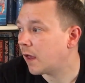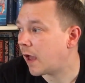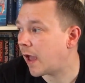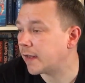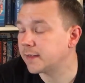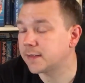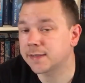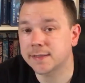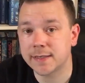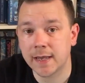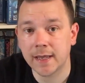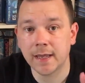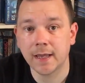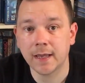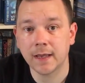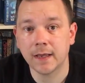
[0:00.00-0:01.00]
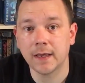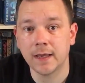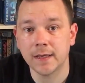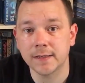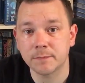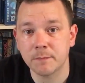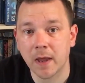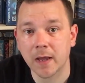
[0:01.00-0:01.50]
and seeing
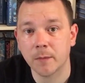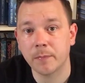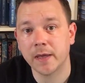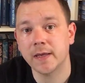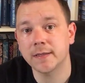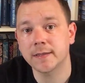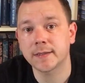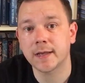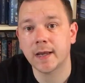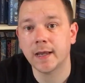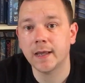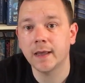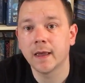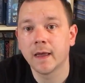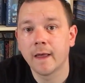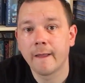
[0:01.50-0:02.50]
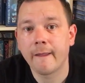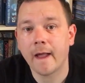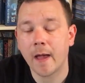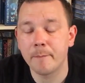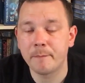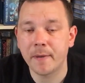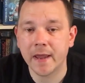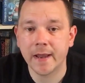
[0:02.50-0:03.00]
his Mega PC
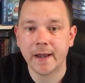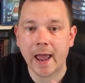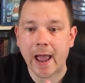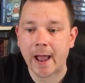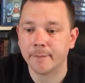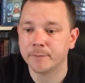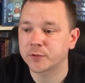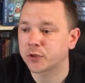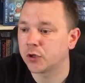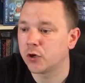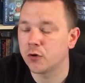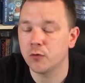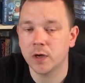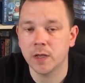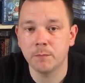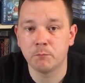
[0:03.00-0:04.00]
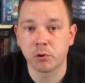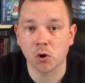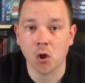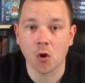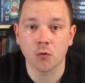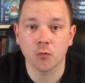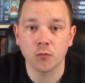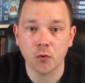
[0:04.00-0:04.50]
and being absolutely
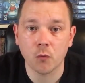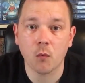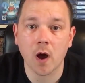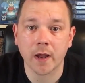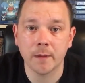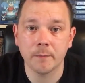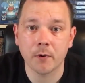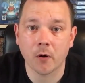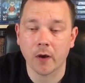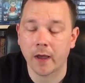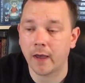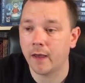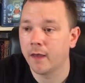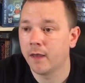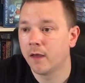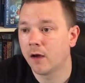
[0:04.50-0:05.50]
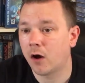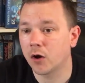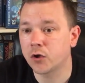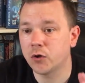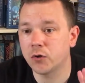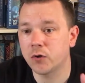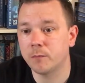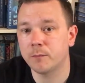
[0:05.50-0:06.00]
blown away by it. I
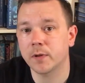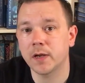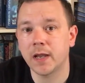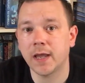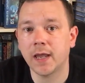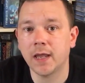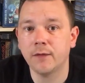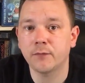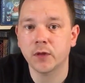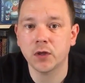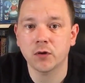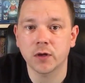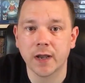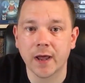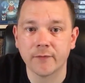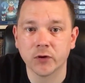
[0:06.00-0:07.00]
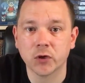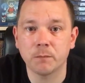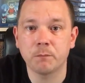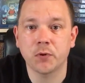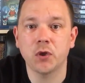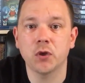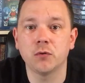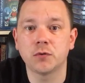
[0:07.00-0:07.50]
couldn't believe that you could have a
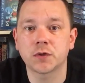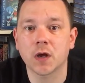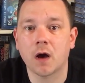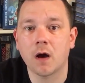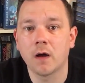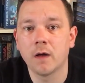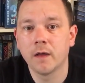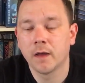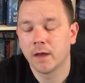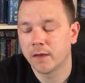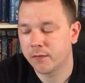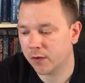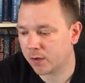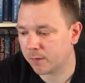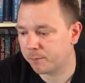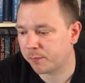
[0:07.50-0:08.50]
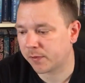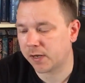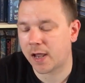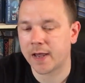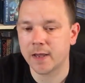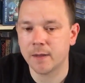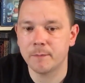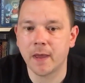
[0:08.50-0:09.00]
computer that could
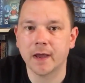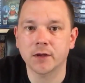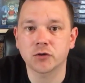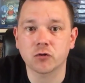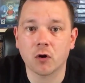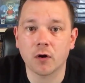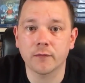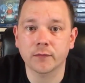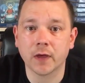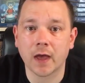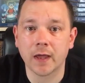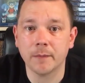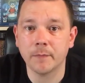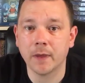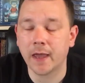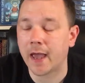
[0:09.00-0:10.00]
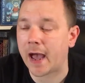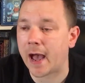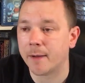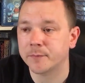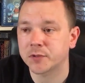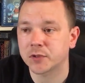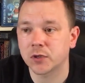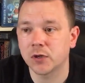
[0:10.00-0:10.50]
play a Mega Drive game. It
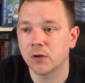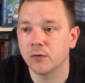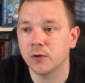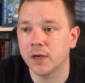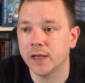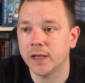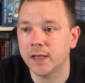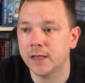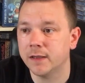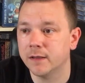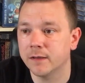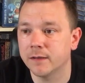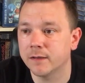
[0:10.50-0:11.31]
absolutely